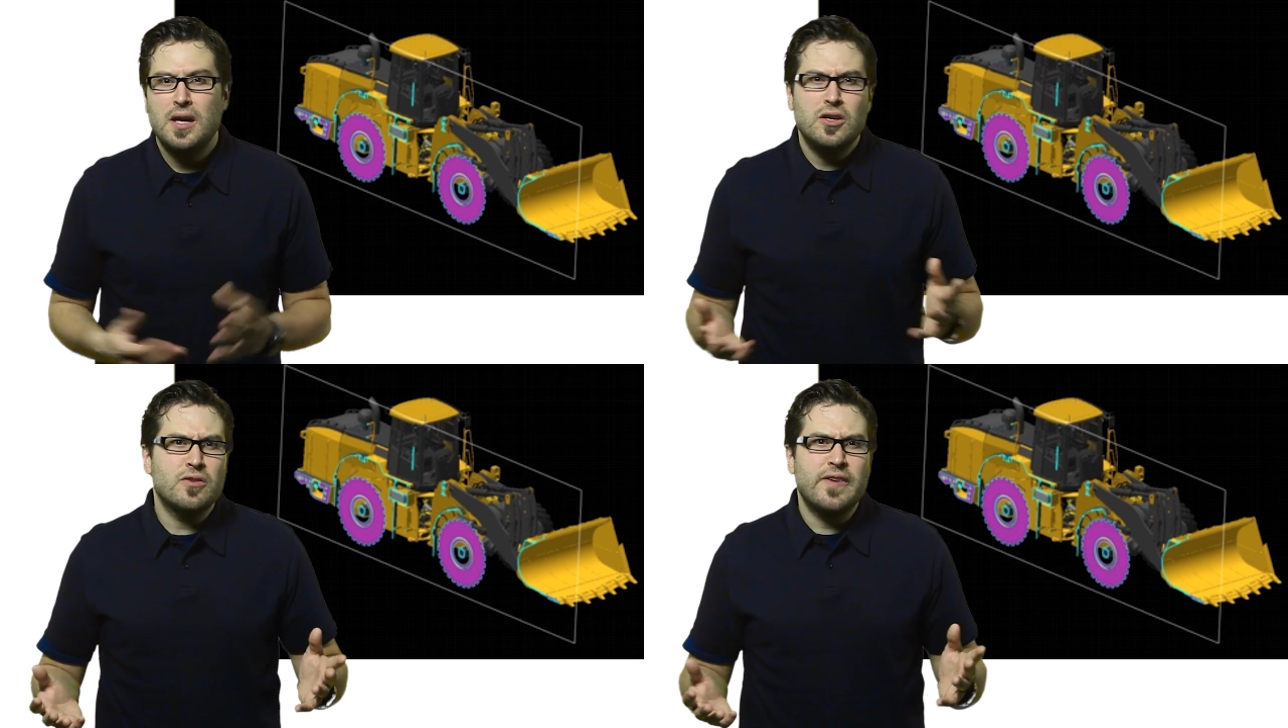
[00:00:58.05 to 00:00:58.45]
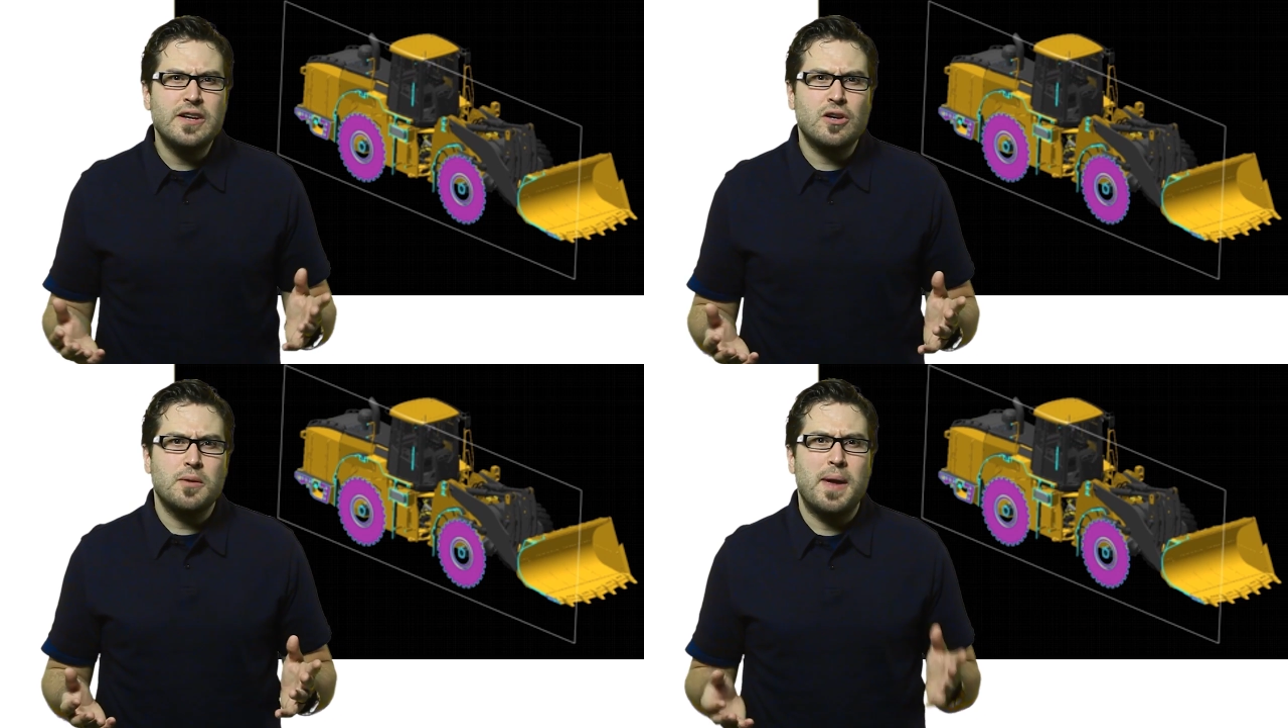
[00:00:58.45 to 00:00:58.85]
your
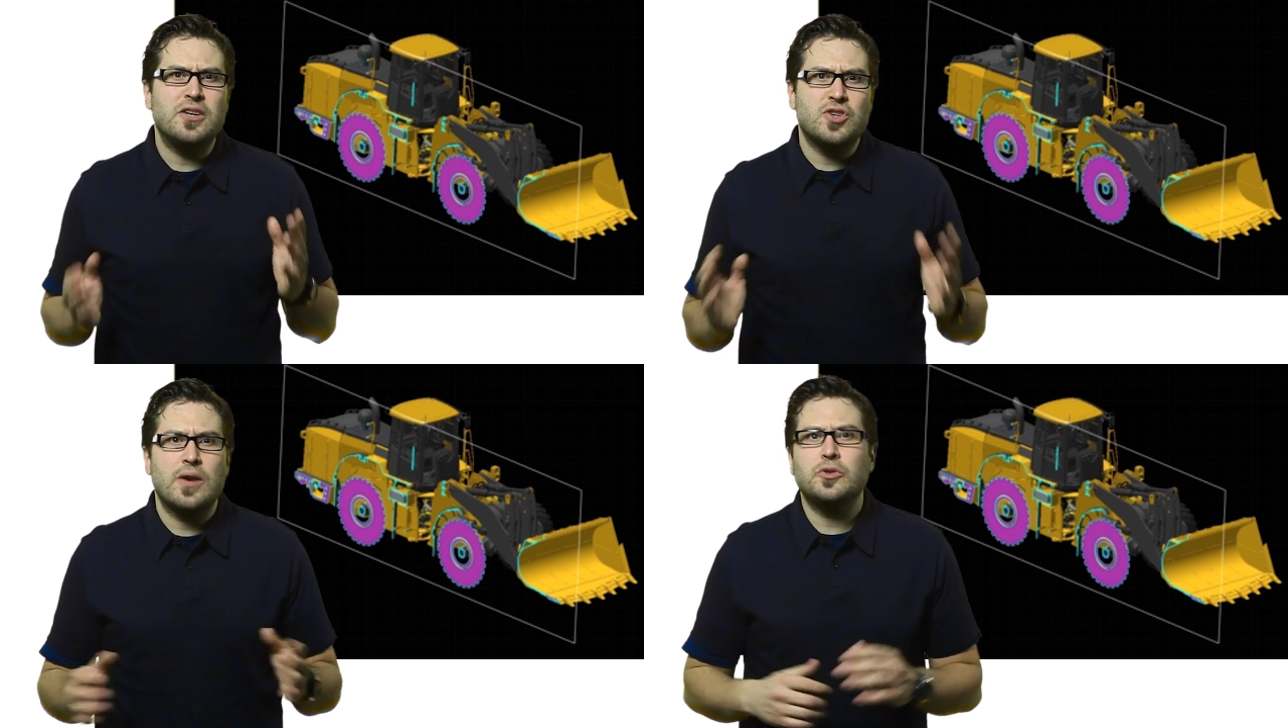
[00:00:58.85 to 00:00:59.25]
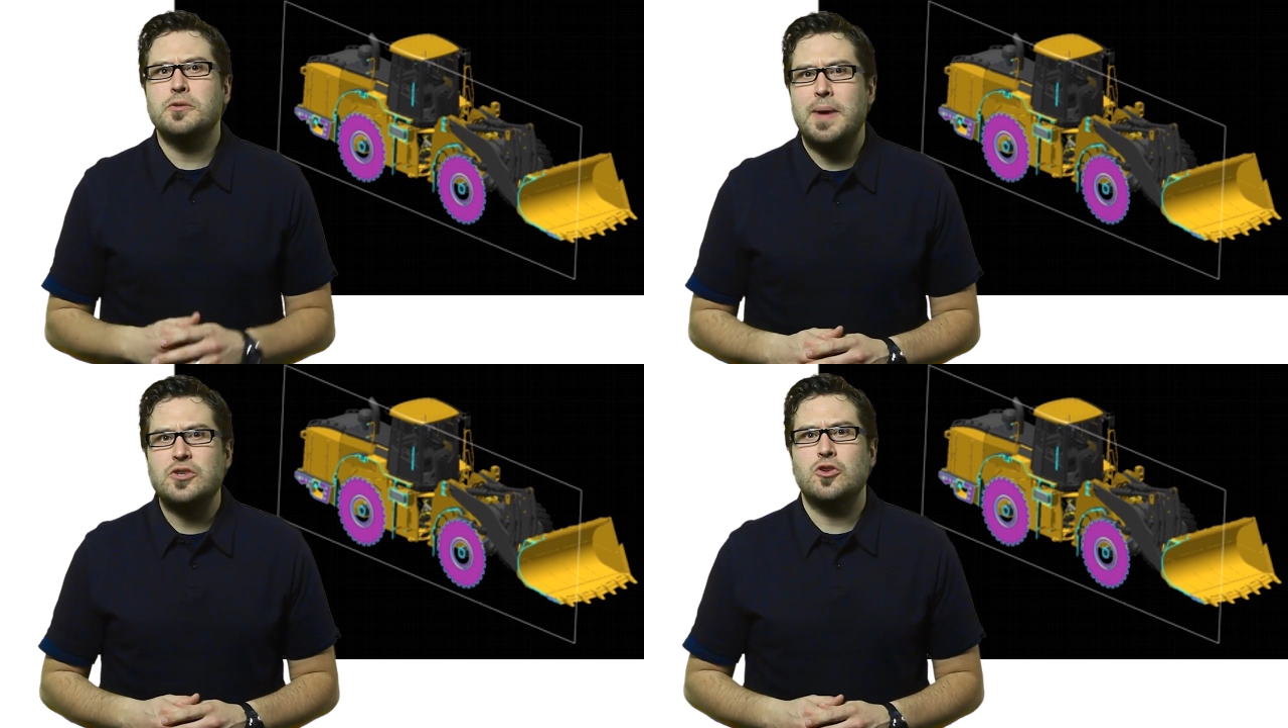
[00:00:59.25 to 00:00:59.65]
vendor can make general
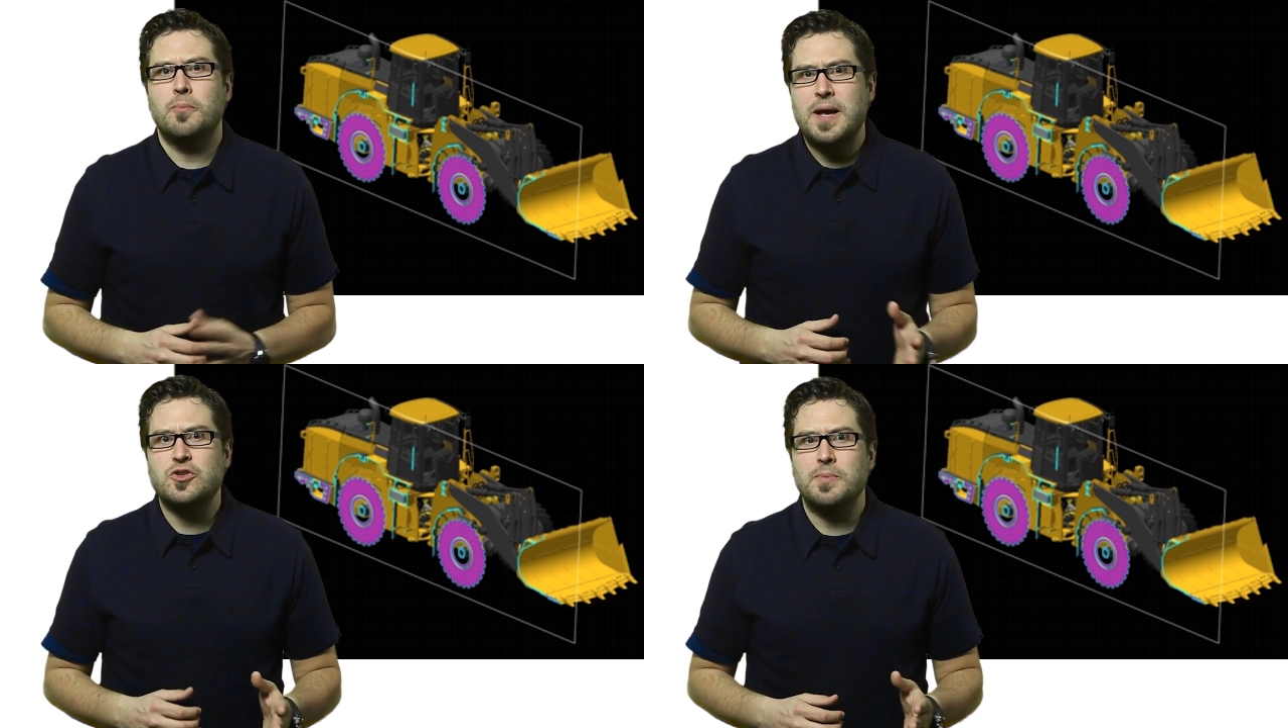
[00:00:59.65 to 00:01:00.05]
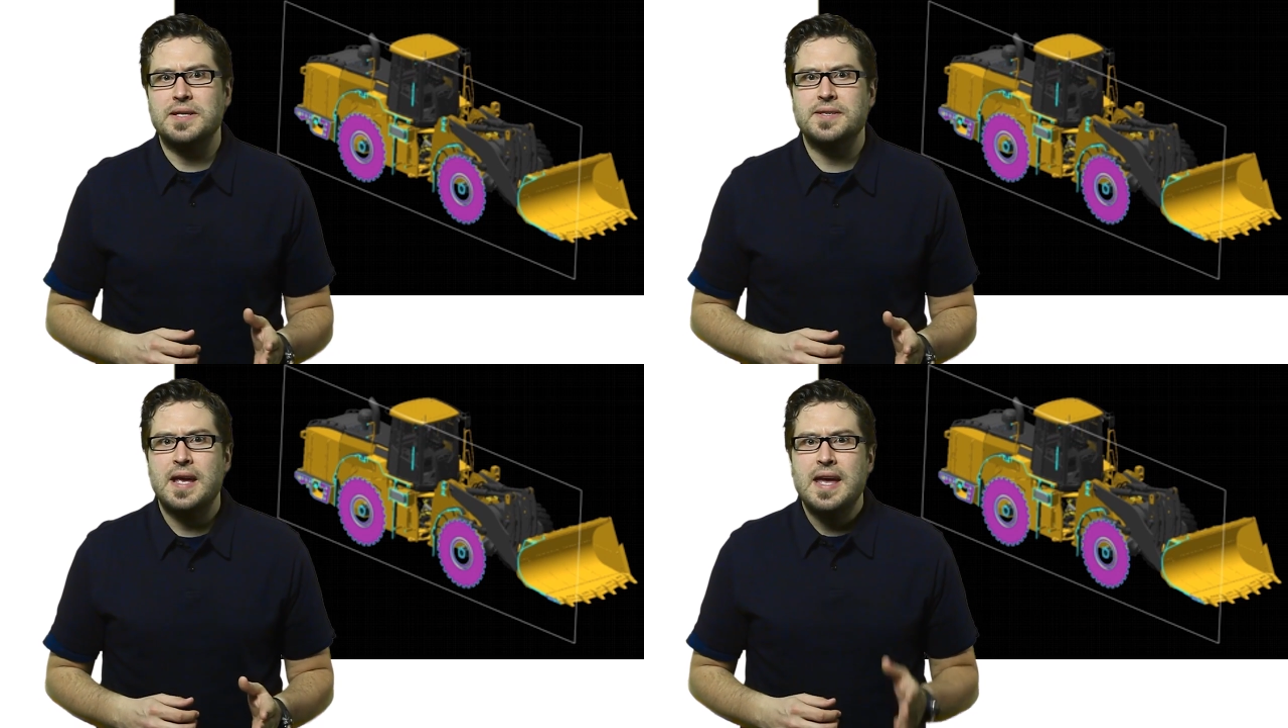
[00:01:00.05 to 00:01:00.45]
dimensional measurements